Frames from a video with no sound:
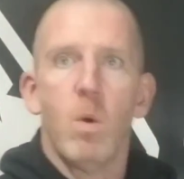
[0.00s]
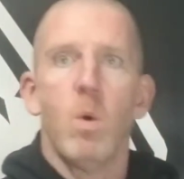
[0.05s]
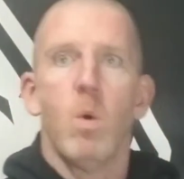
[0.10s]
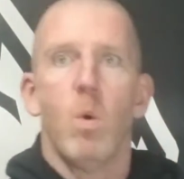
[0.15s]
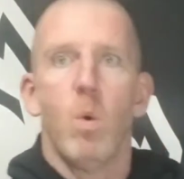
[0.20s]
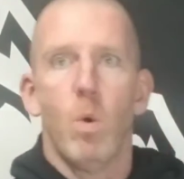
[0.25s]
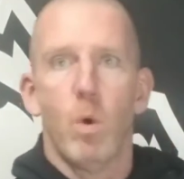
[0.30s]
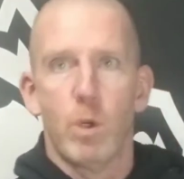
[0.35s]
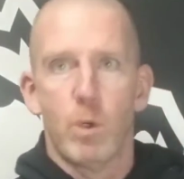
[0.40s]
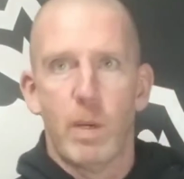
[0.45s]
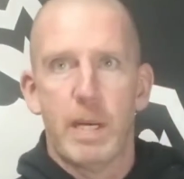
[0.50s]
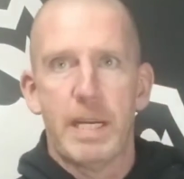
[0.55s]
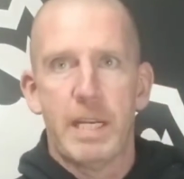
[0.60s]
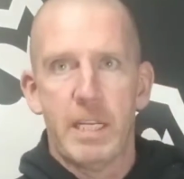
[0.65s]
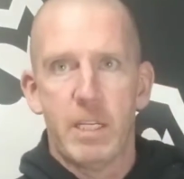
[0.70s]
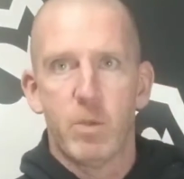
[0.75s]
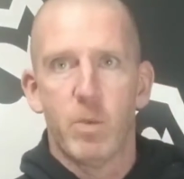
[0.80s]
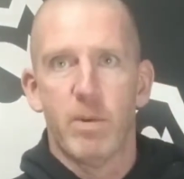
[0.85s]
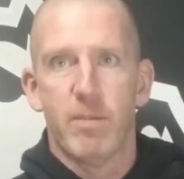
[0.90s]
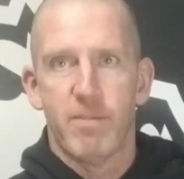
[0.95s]
Or do I need
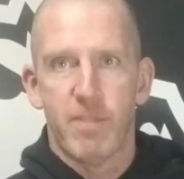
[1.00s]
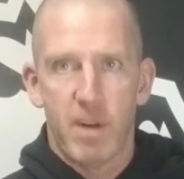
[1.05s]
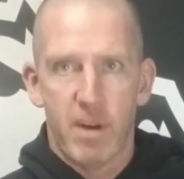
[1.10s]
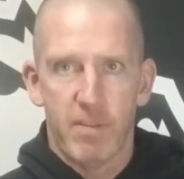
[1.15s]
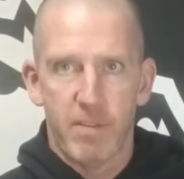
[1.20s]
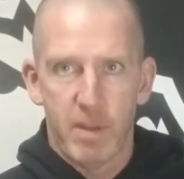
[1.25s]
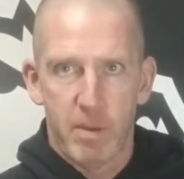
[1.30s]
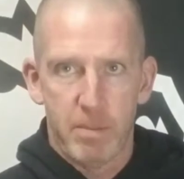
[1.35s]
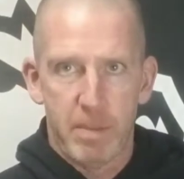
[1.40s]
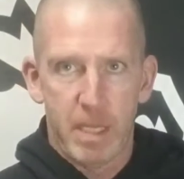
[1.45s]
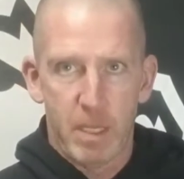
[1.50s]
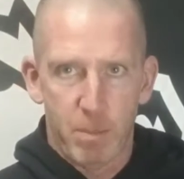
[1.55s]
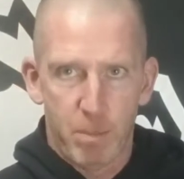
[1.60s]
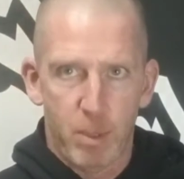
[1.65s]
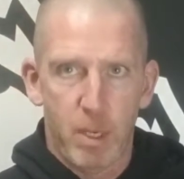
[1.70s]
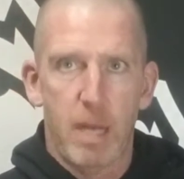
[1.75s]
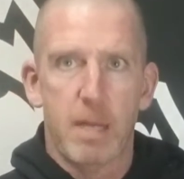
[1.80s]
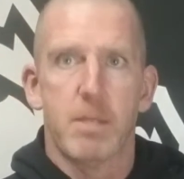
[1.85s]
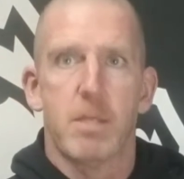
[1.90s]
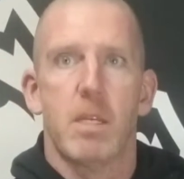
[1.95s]
to involve them in the
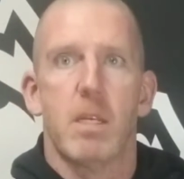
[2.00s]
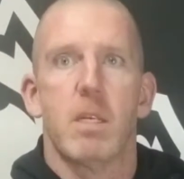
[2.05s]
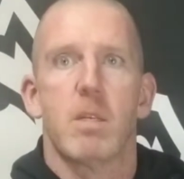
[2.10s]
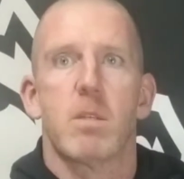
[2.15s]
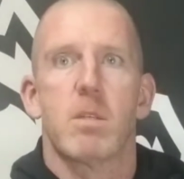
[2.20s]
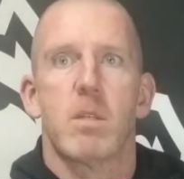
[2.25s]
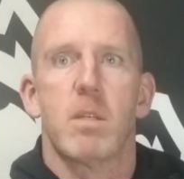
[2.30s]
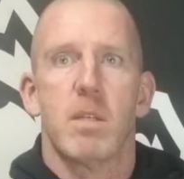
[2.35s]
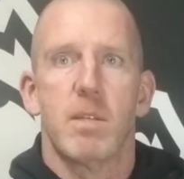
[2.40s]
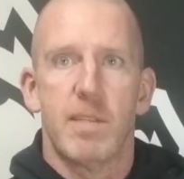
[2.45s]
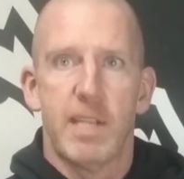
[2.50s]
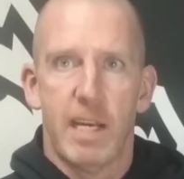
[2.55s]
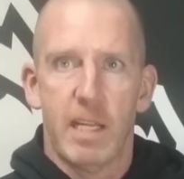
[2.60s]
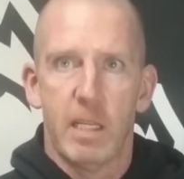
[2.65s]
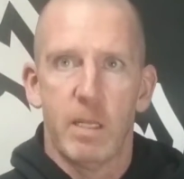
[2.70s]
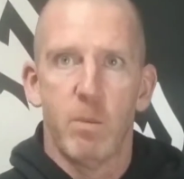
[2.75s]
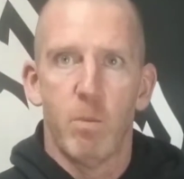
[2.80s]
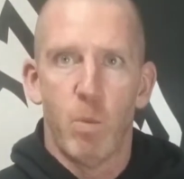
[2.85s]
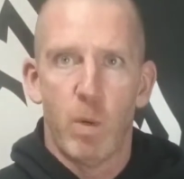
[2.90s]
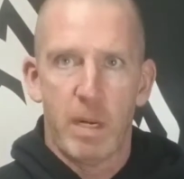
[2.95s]
process? Tell
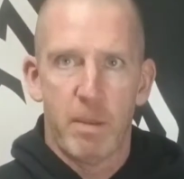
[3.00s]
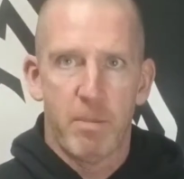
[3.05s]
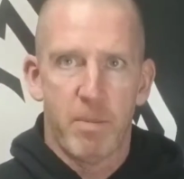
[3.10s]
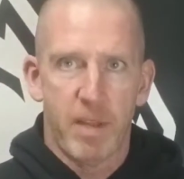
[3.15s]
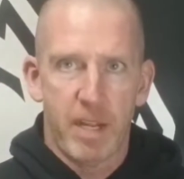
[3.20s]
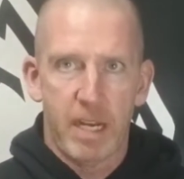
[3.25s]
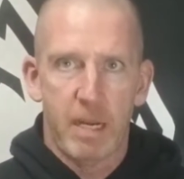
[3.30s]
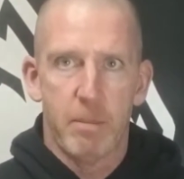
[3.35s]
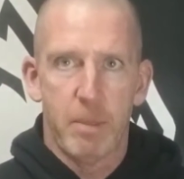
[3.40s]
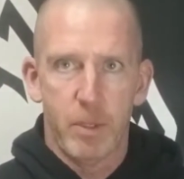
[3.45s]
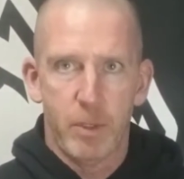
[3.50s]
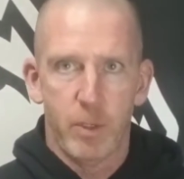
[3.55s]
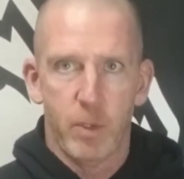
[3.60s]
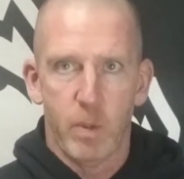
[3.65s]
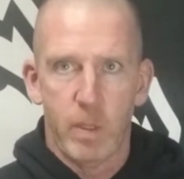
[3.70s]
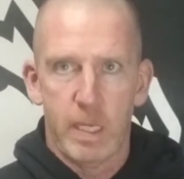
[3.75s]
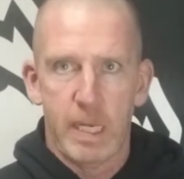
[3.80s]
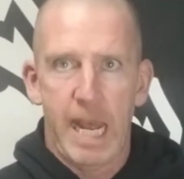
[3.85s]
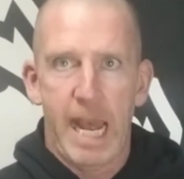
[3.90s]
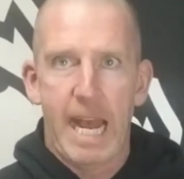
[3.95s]
them what I'm thinking about
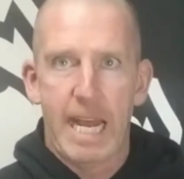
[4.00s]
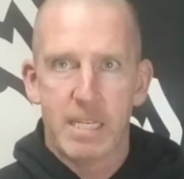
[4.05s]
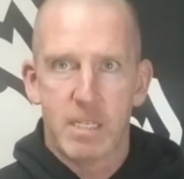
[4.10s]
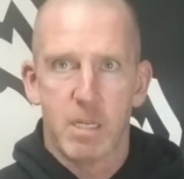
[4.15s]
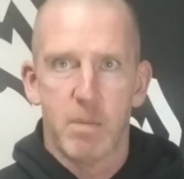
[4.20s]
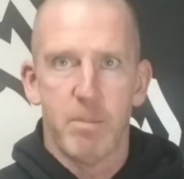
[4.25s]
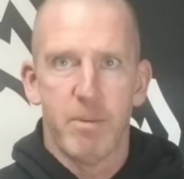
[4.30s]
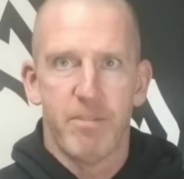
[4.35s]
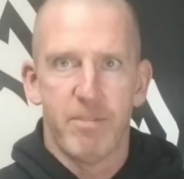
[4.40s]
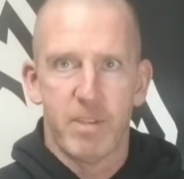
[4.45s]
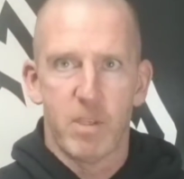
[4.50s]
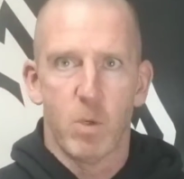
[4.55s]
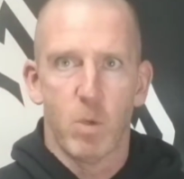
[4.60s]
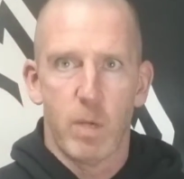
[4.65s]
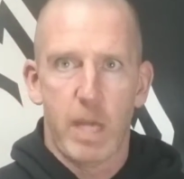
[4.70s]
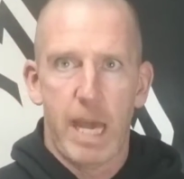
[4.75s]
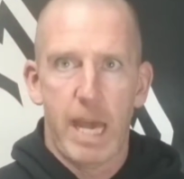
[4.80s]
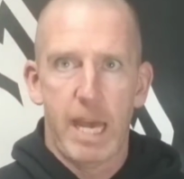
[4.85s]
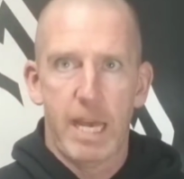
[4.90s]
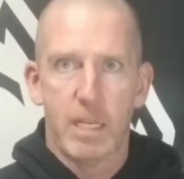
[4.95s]
doing, ask them if it's
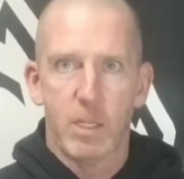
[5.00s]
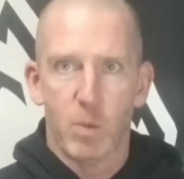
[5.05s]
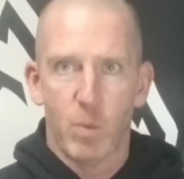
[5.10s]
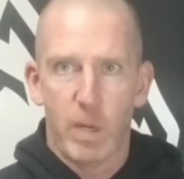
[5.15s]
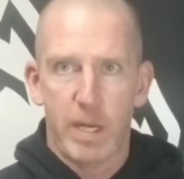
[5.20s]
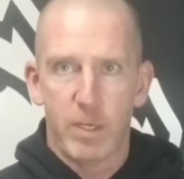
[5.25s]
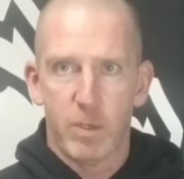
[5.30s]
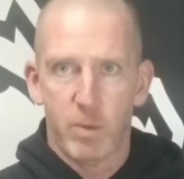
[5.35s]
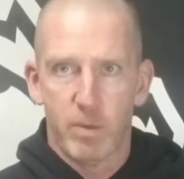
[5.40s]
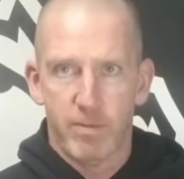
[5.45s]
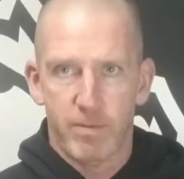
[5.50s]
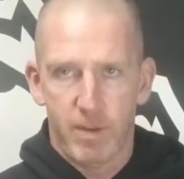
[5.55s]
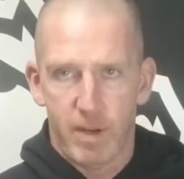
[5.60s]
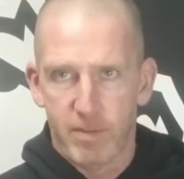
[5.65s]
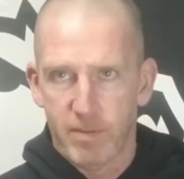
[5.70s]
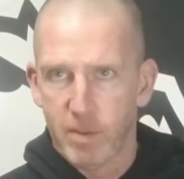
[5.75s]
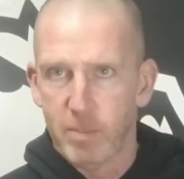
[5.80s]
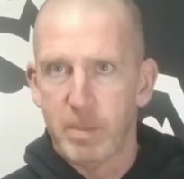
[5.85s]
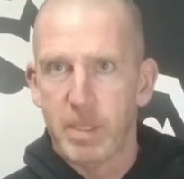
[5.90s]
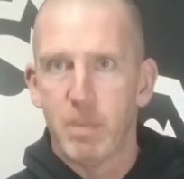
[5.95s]
okay as a way to
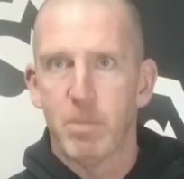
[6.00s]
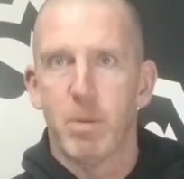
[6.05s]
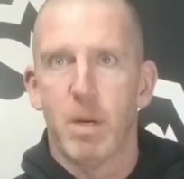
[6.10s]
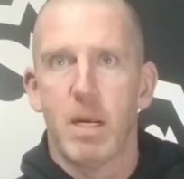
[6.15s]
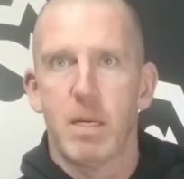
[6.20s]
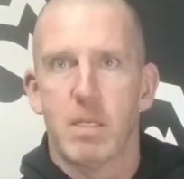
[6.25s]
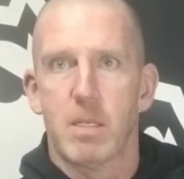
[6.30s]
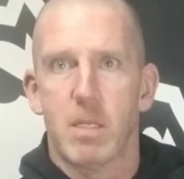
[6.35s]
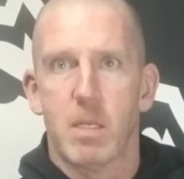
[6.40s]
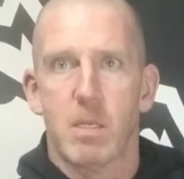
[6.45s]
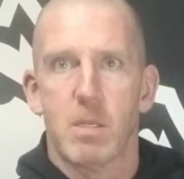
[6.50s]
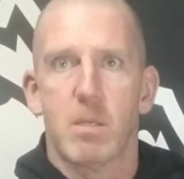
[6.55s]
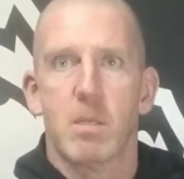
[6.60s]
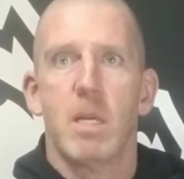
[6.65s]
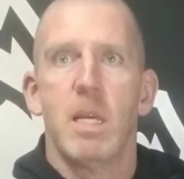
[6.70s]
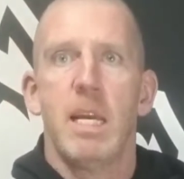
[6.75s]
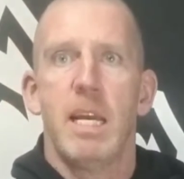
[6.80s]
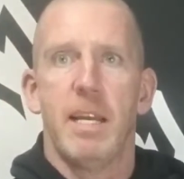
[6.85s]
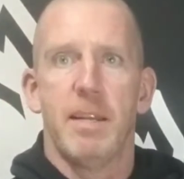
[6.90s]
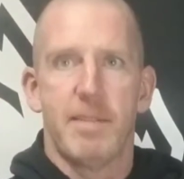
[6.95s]
involve them in the process
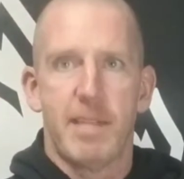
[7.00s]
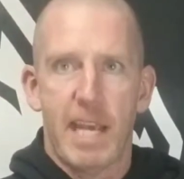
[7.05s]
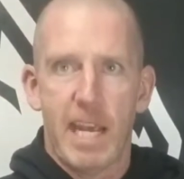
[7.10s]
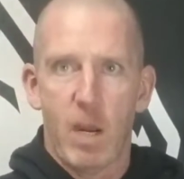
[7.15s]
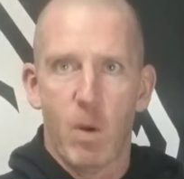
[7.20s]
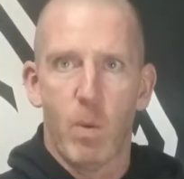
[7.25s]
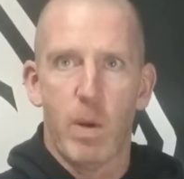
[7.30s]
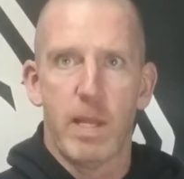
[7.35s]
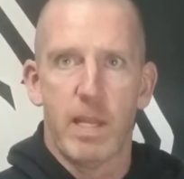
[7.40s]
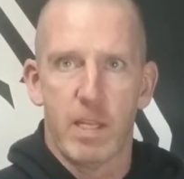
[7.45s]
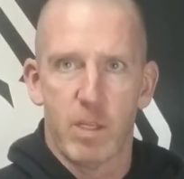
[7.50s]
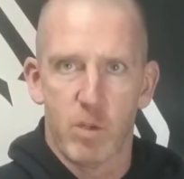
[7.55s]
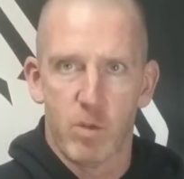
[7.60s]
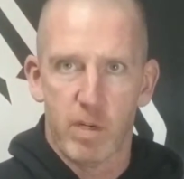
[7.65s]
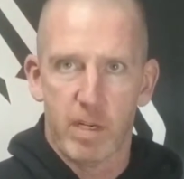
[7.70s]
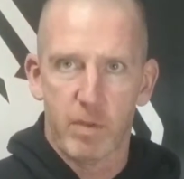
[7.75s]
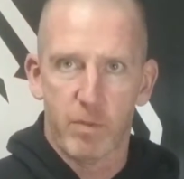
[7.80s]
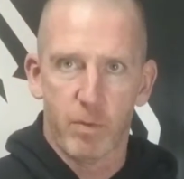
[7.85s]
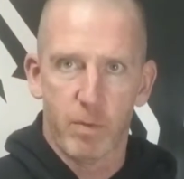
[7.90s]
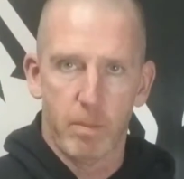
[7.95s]
and take away that
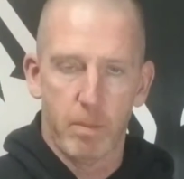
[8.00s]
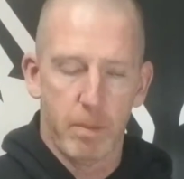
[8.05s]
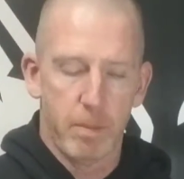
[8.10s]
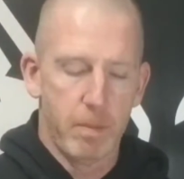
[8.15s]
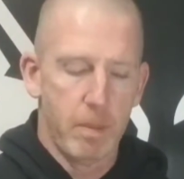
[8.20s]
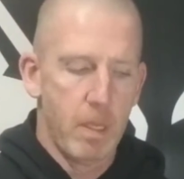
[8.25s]
stress from them.